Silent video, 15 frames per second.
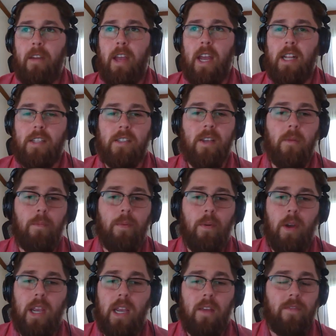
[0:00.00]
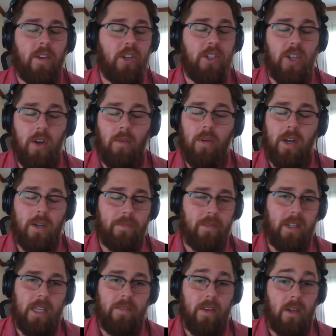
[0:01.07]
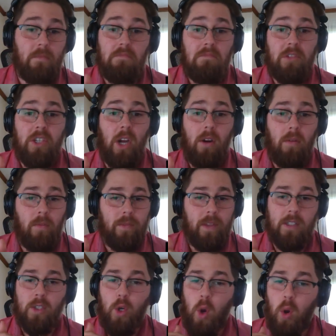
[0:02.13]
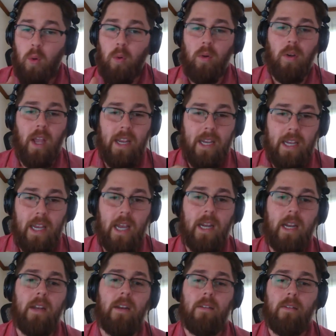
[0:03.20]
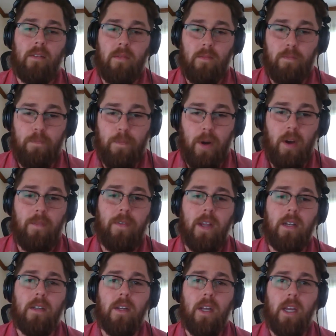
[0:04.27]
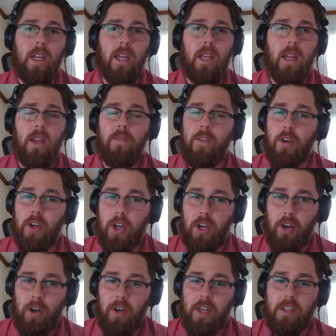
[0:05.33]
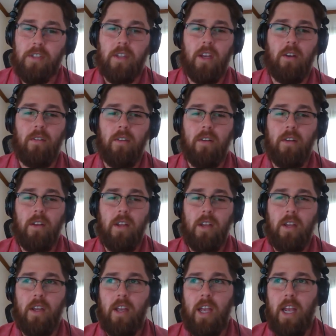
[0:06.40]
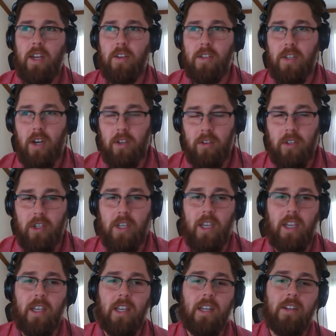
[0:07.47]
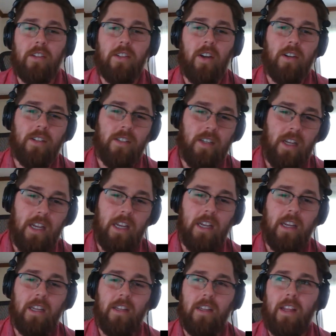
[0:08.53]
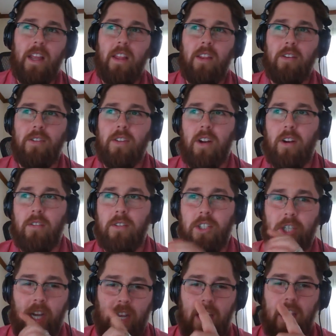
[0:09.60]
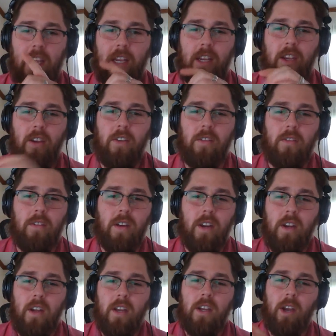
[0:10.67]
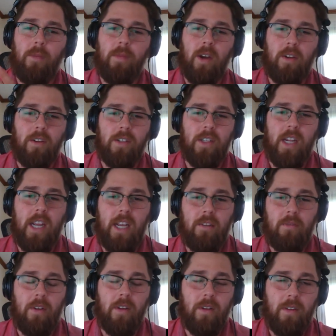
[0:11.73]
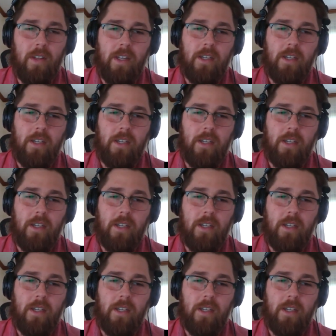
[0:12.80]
at some point, if you don't want to believe it, don't. That's cool. I get it. Perfect. If you're curious, though, and you start looking and you start seeing and you start checking, you come to understand, well,